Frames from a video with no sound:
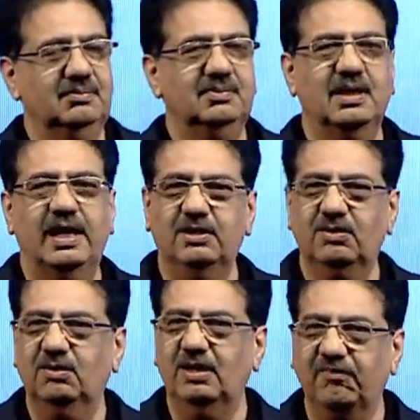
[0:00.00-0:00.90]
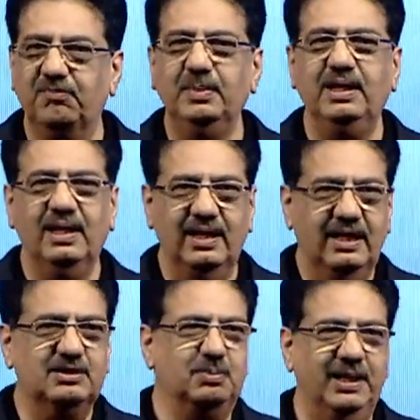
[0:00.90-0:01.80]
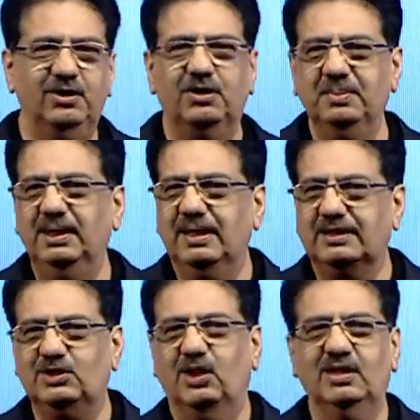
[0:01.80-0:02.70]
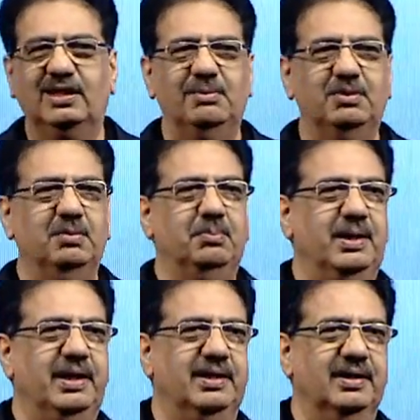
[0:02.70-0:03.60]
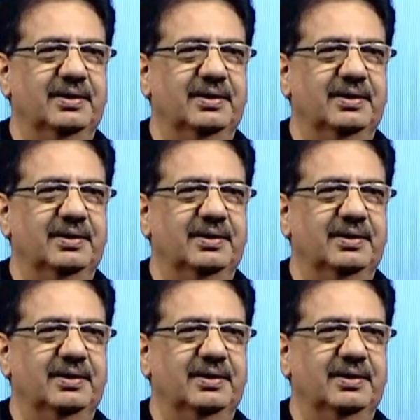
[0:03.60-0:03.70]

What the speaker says: tried to love me and explain to me that's not the game to be played,